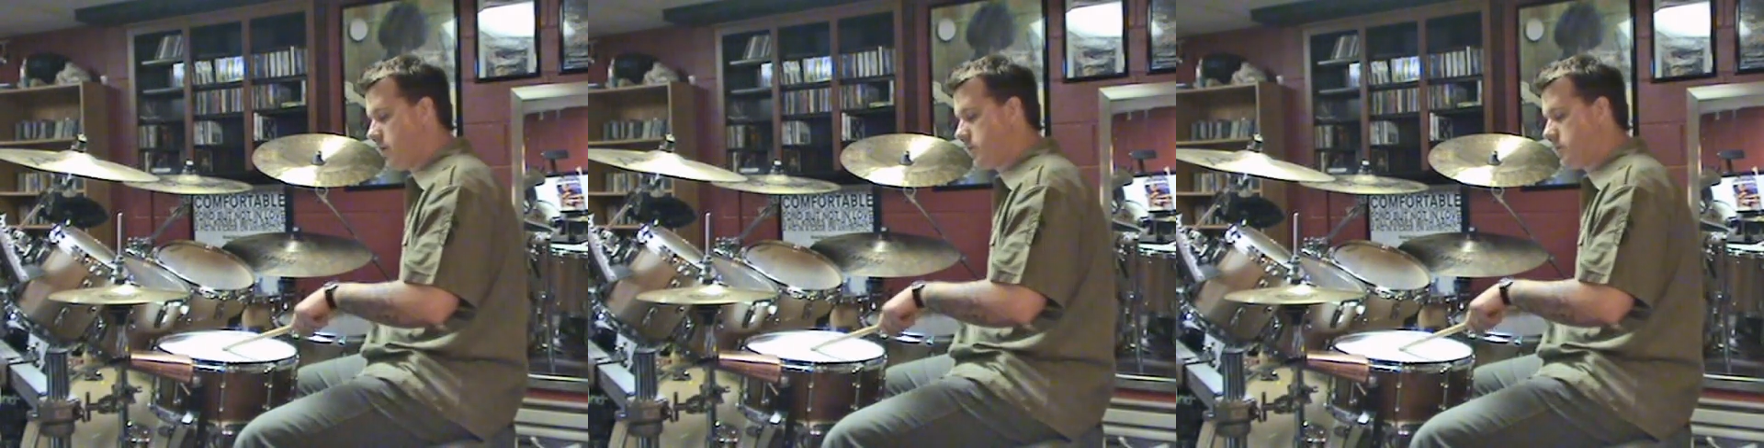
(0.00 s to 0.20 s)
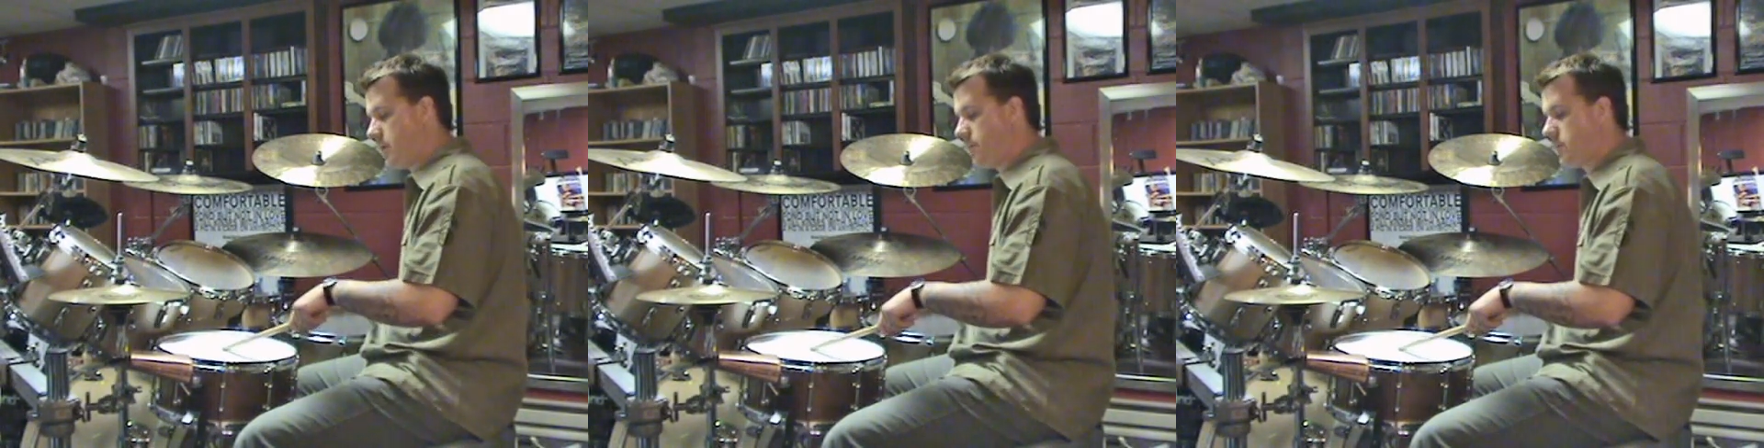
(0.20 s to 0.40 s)

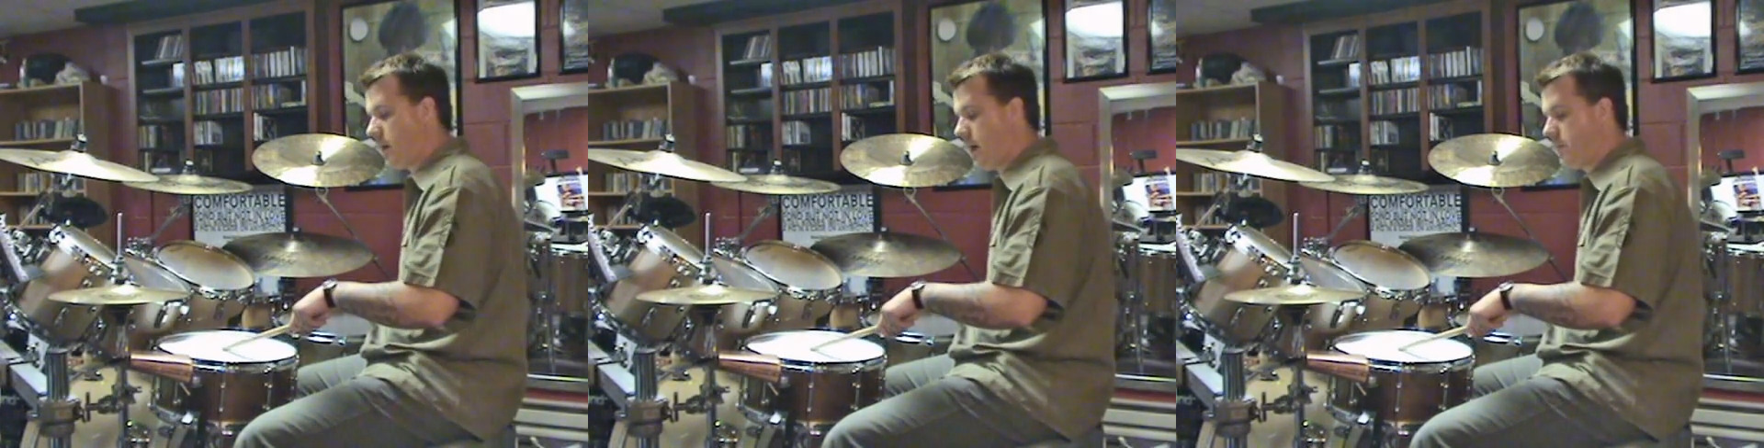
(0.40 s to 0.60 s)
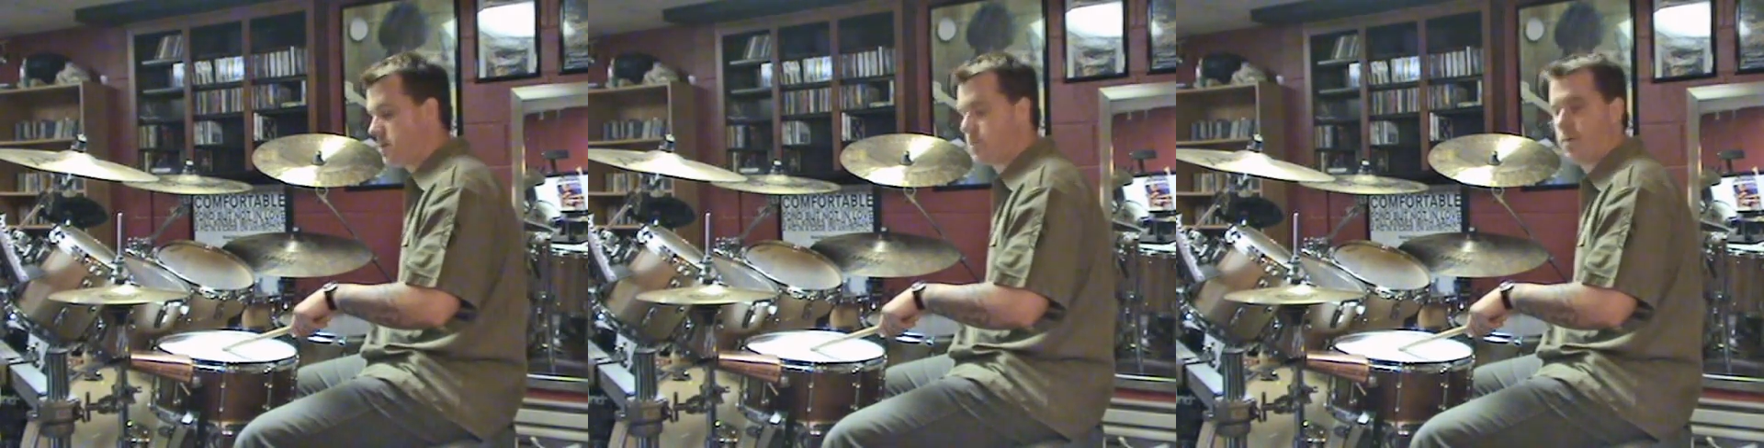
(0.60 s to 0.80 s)

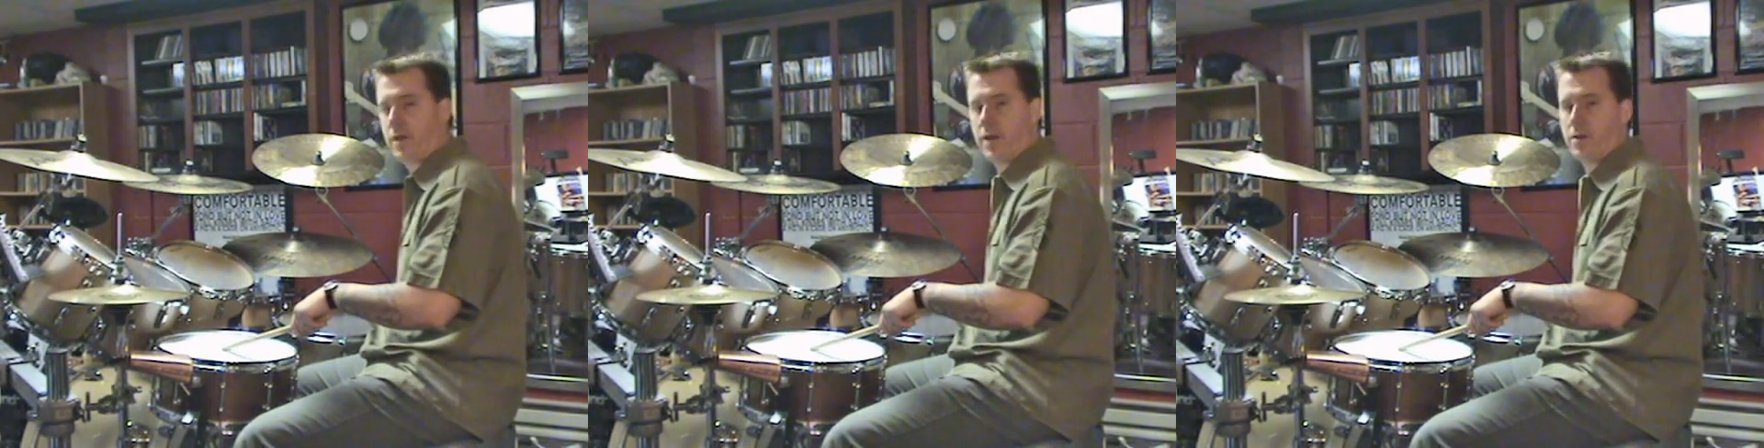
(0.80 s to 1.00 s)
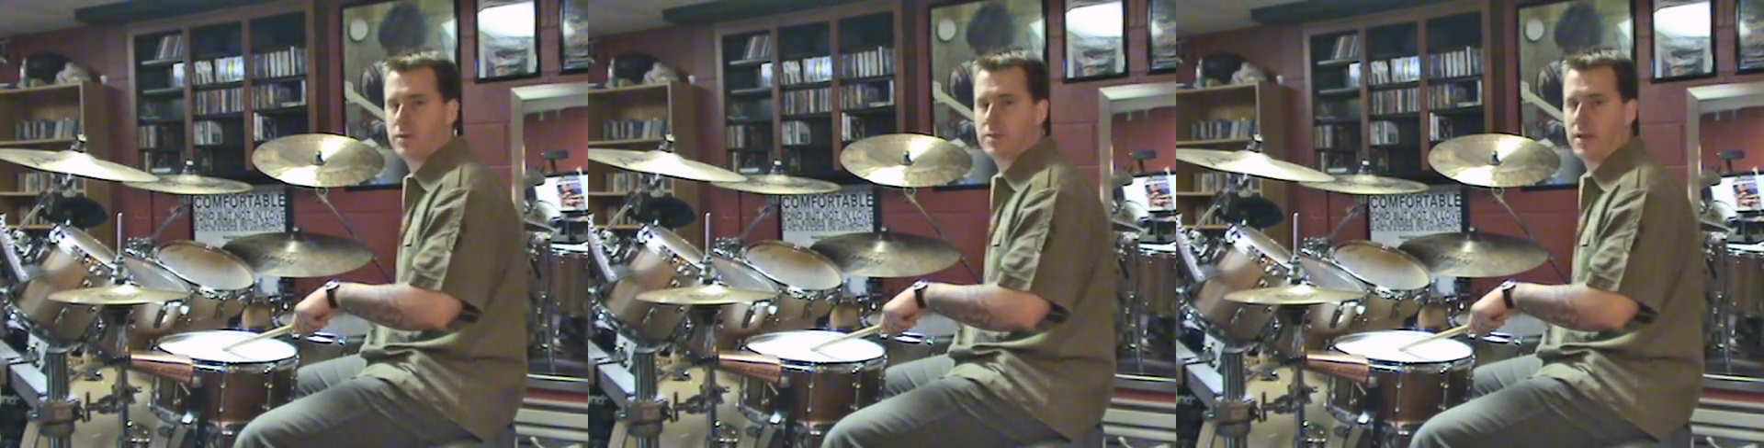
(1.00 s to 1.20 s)
Sometimes
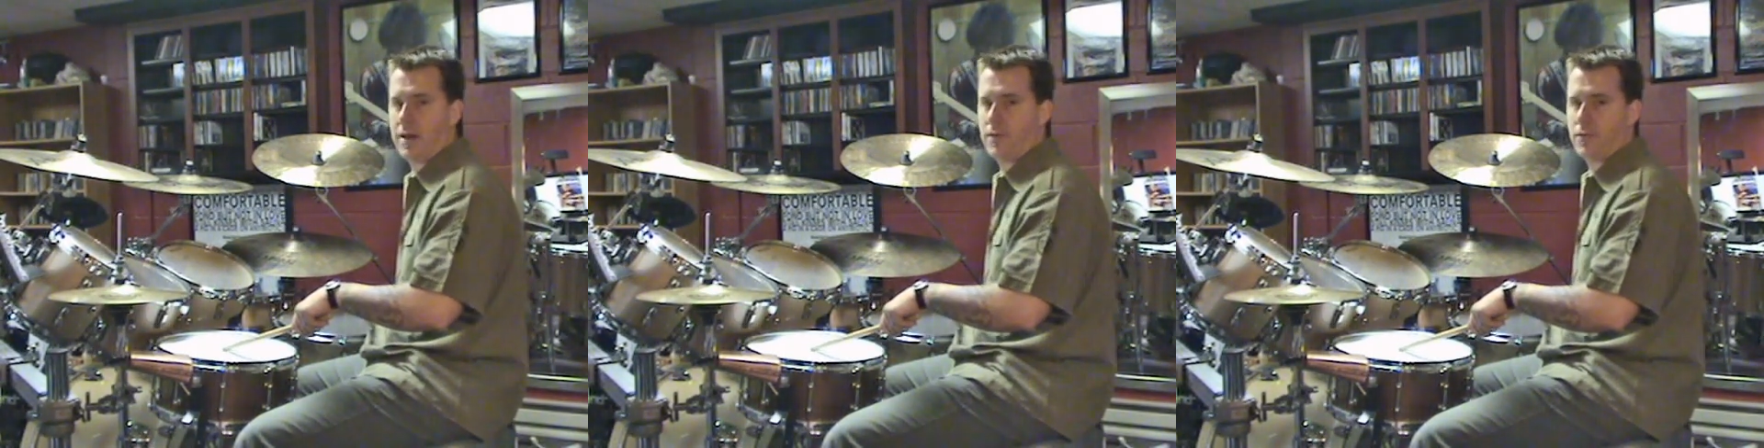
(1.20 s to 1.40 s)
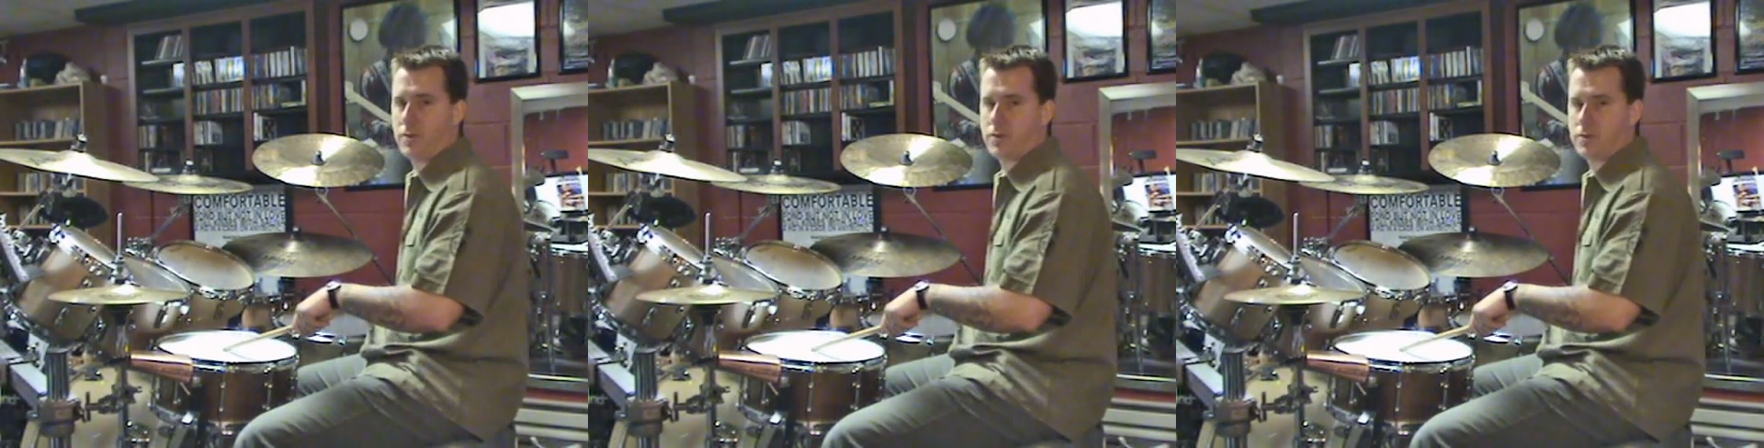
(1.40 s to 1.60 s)
players
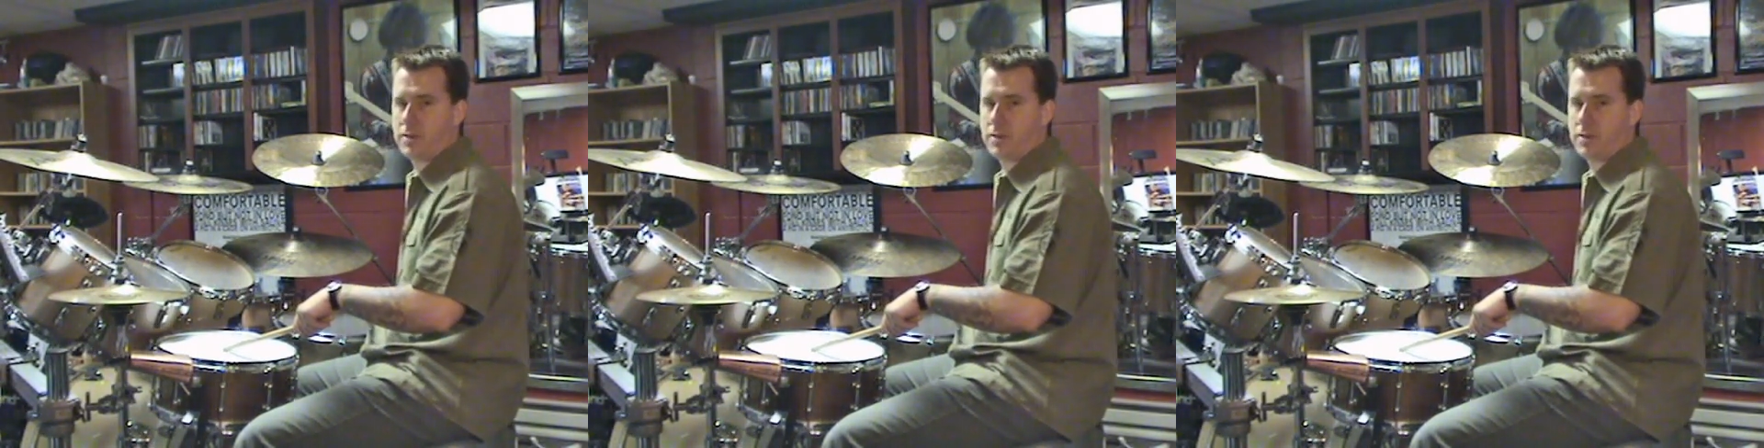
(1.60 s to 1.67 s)
have their